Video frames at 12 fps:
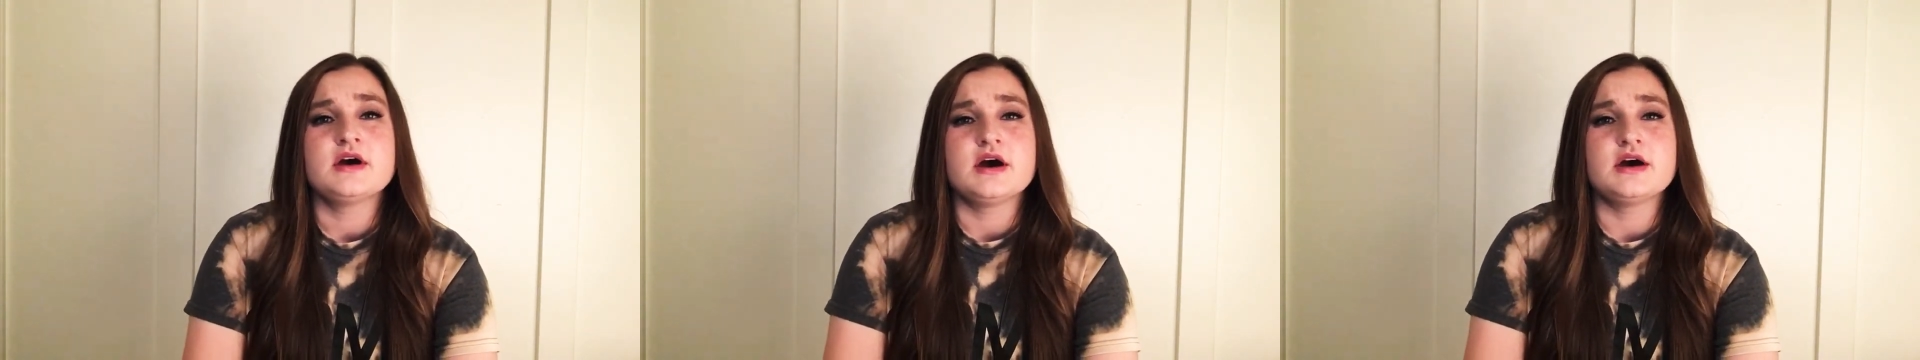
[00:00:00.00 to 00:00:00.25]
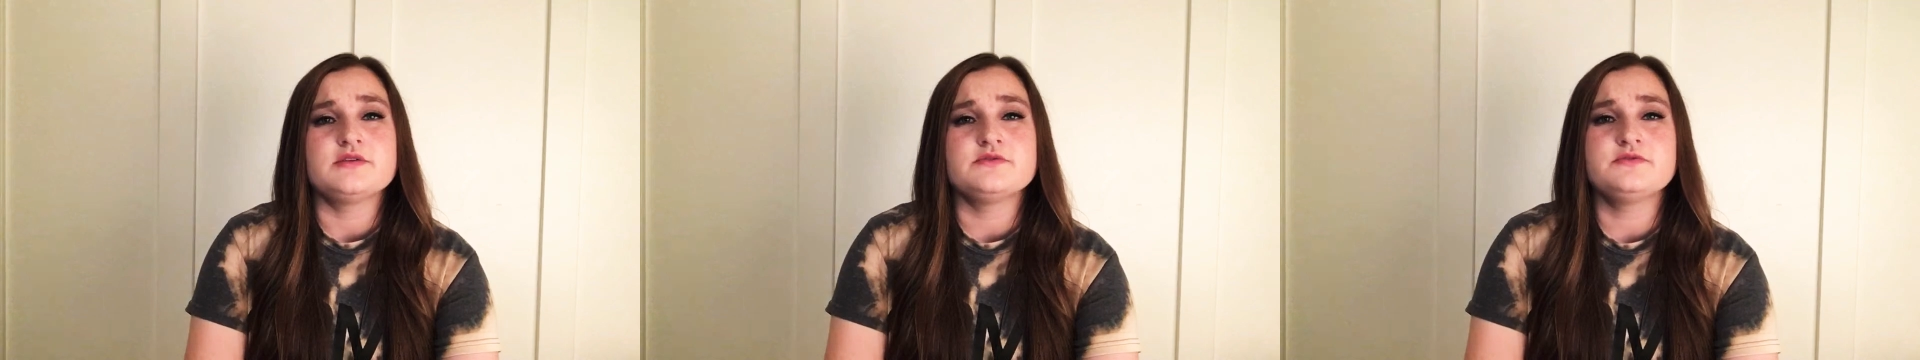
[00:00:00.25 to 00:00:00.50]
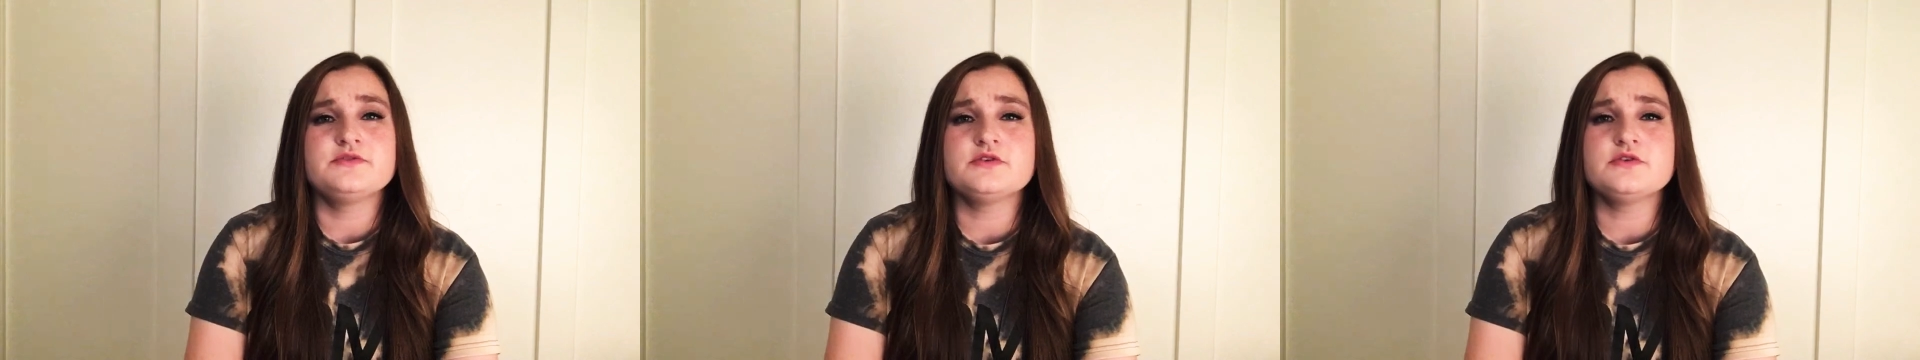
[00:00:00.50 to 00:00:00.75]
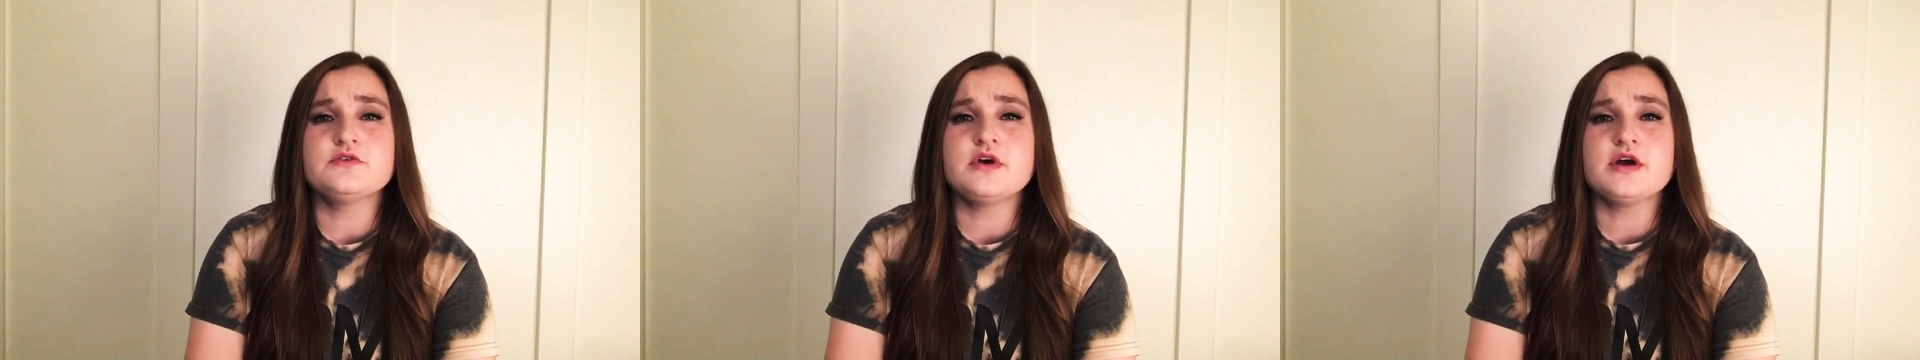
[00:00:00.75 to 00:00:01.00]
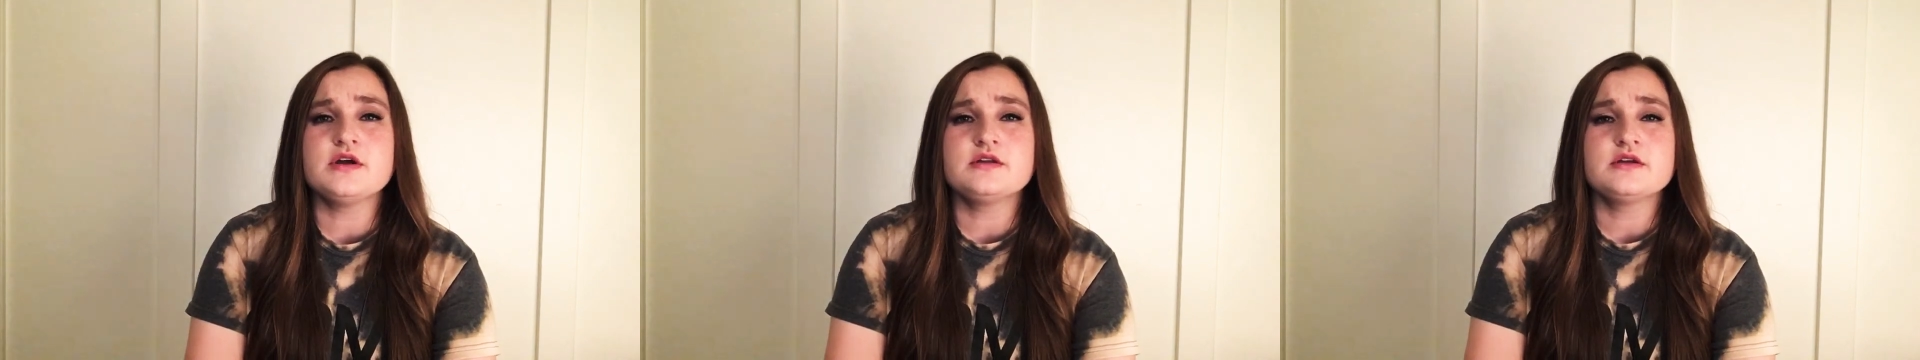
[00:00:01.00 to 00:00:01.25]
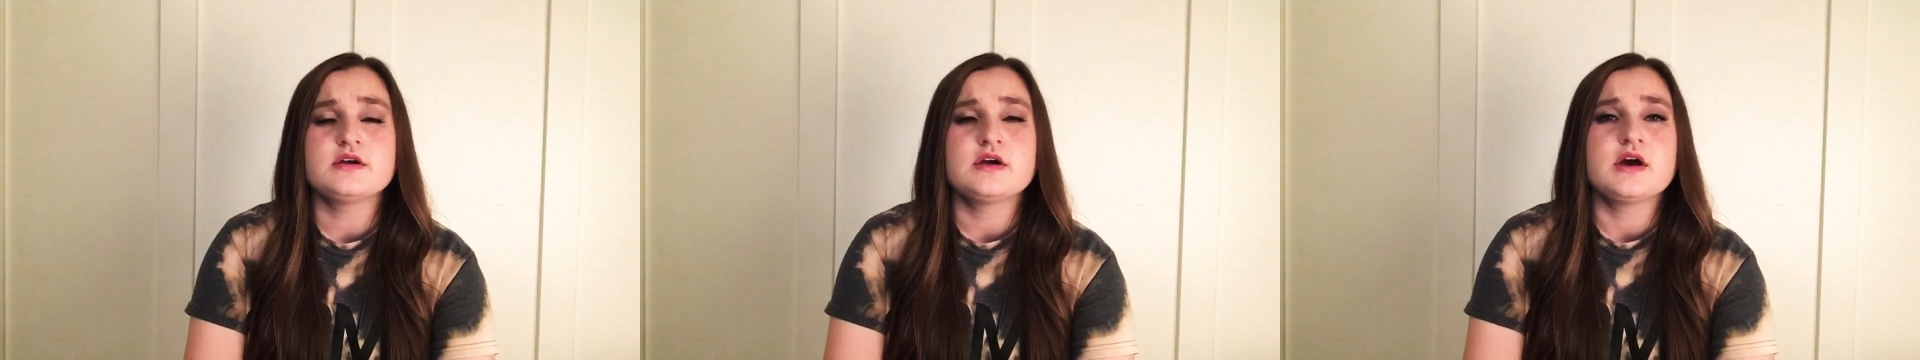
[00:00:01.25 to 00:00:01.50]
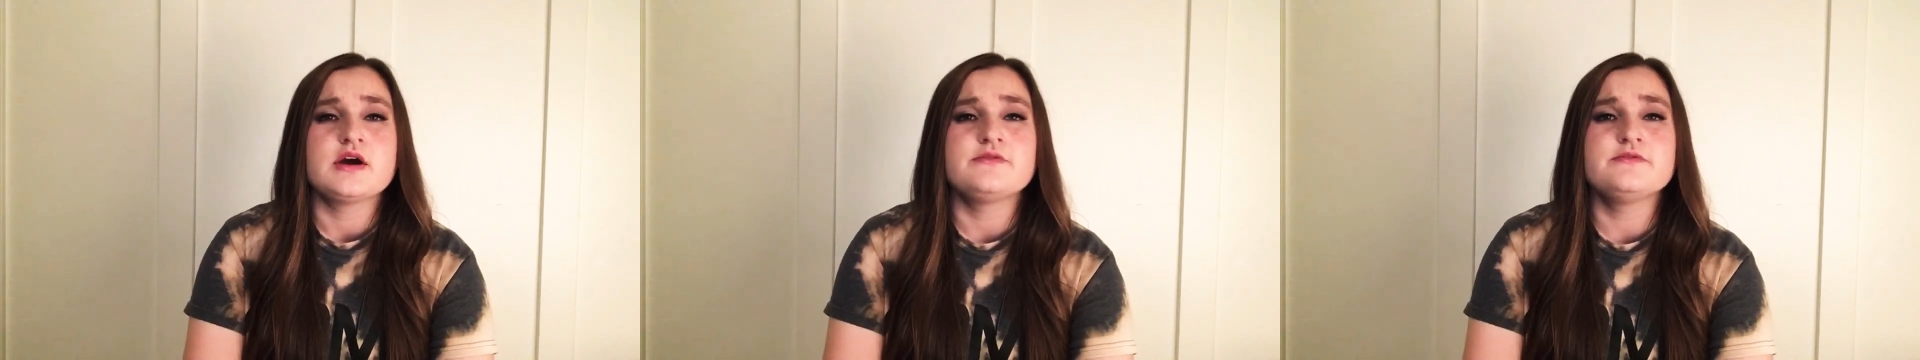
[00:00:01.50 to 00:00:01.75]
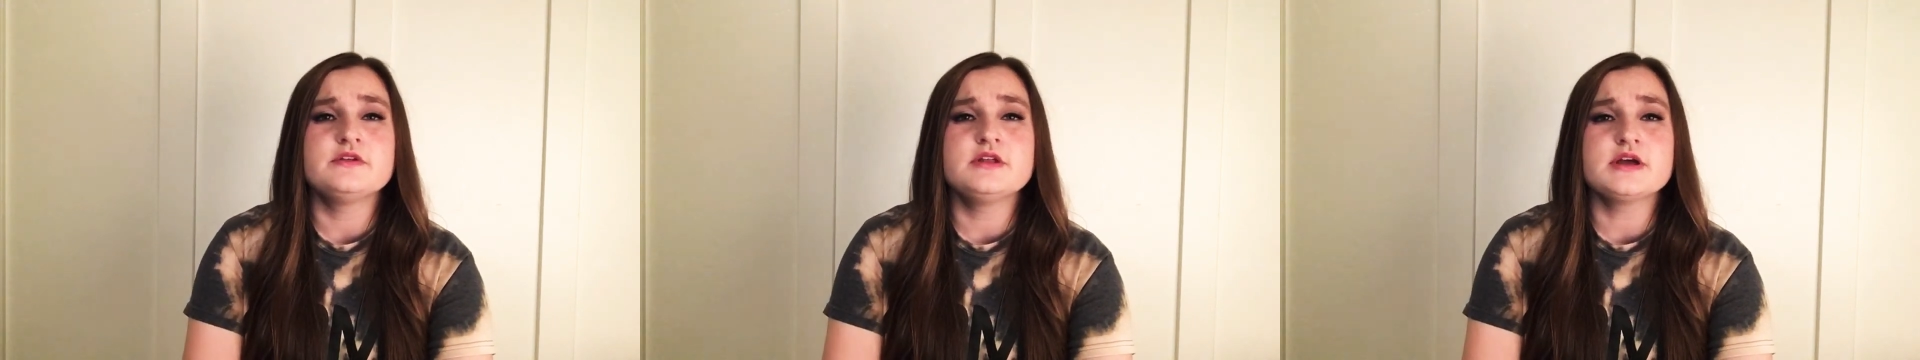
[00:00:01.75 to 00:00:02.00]
I don't feel right. I
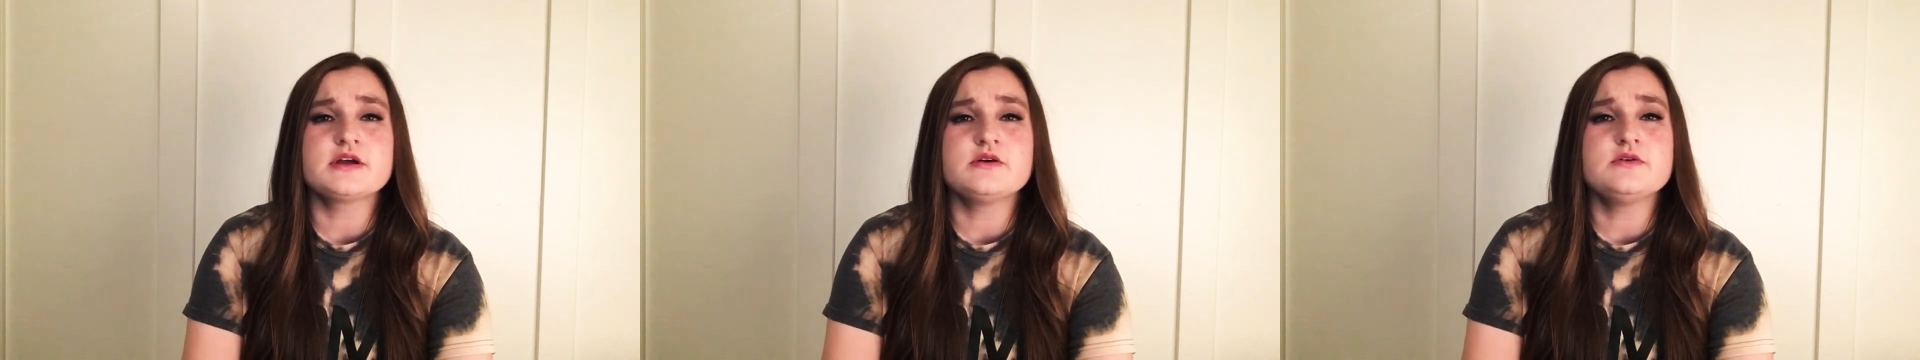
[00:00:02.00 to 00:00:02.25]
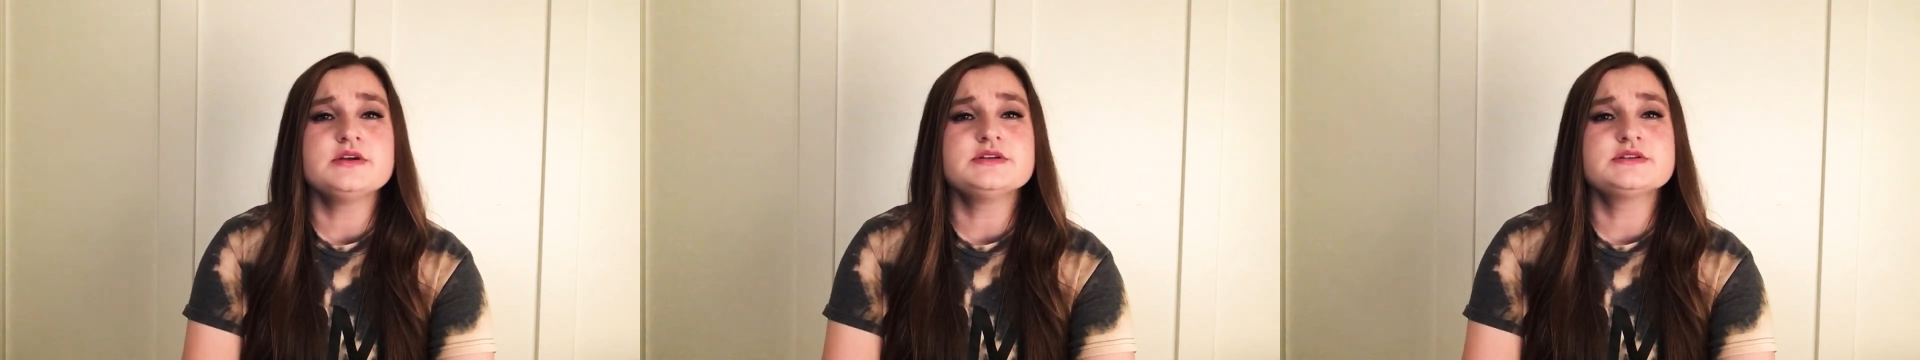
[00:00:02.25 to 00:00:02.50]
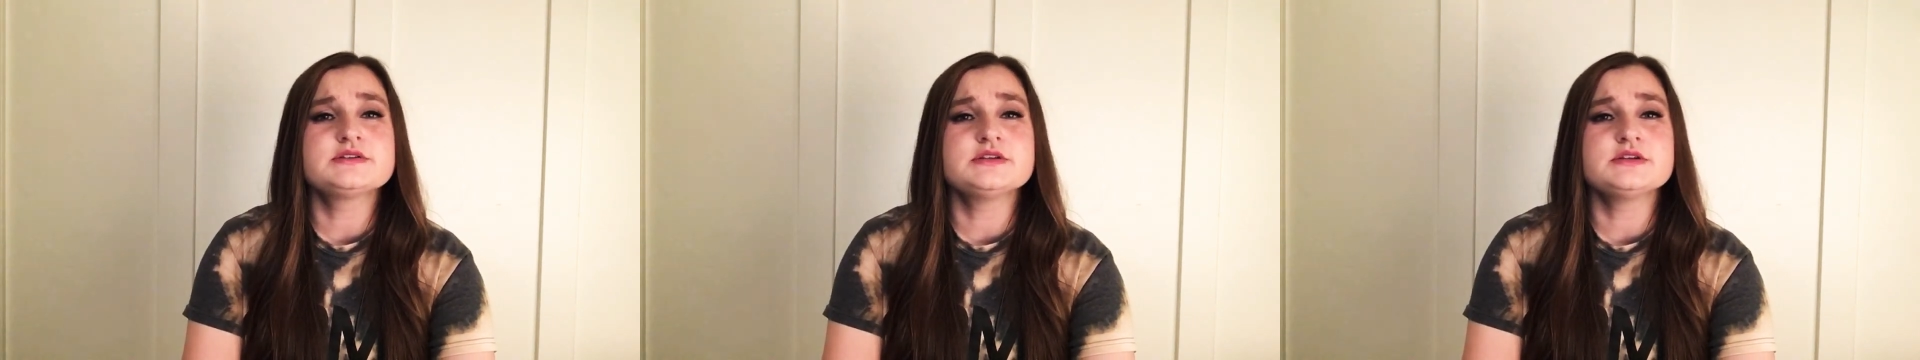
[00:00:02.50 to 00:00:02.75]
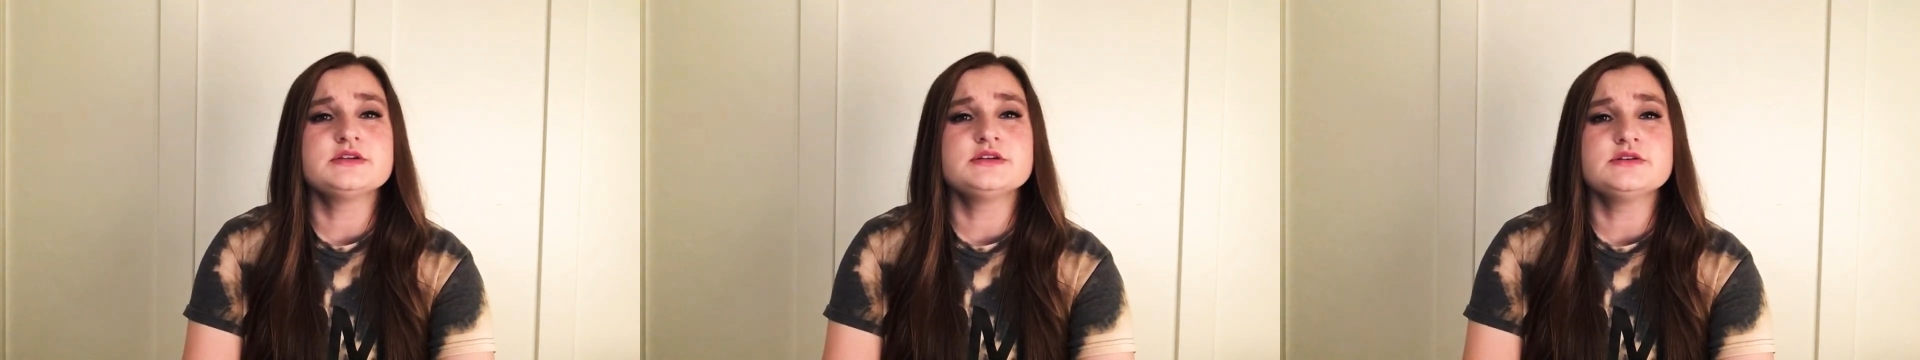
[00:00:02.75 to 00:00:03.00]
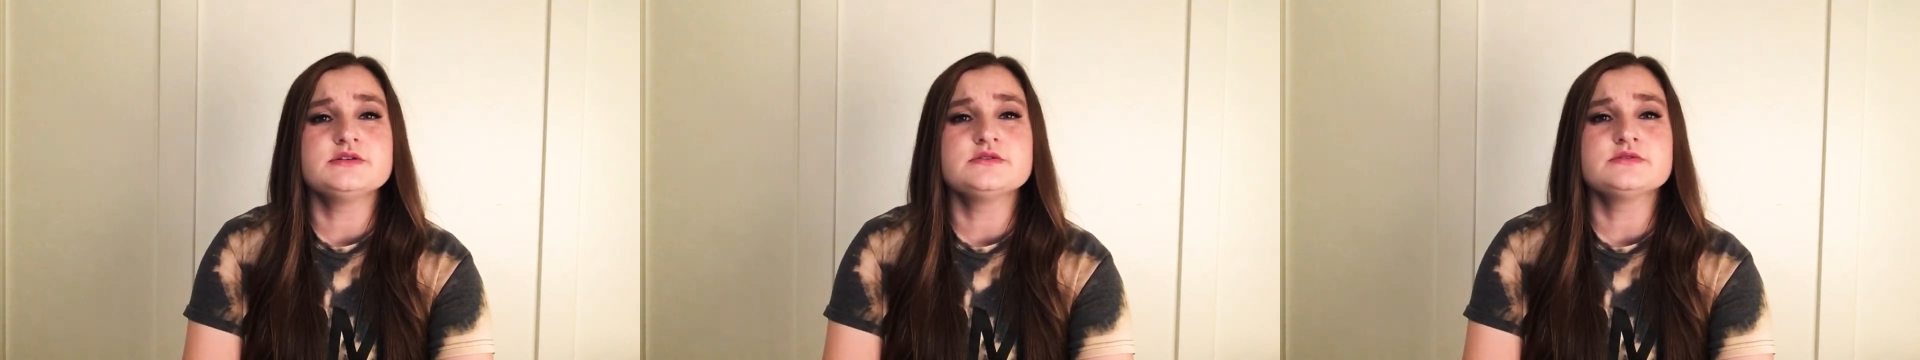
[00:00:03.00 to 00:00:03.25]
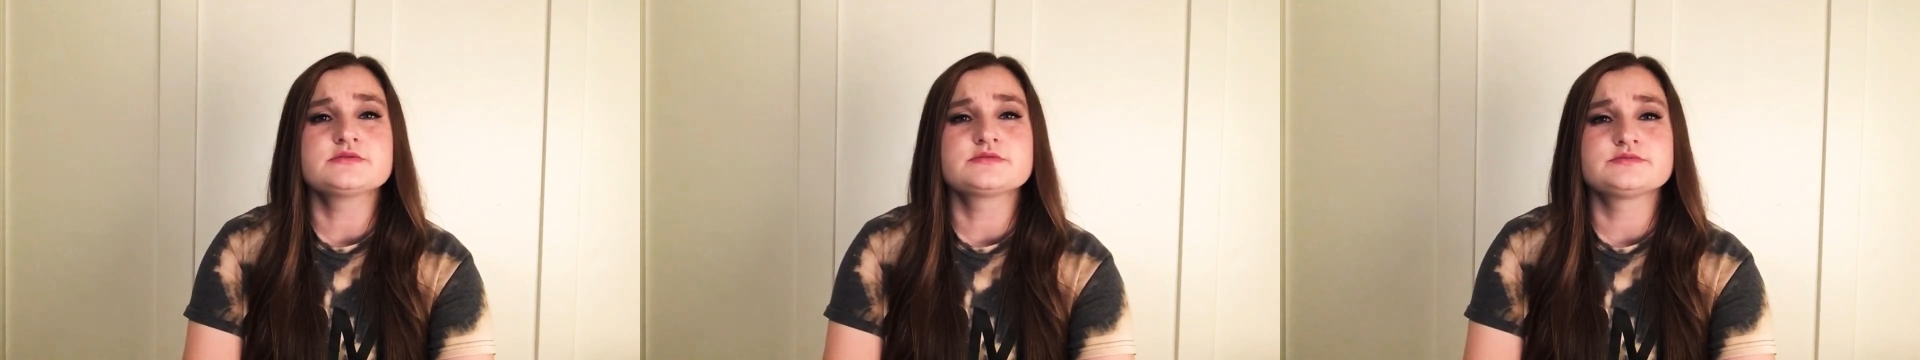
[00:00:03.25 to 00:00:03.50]
feel like I wasted you.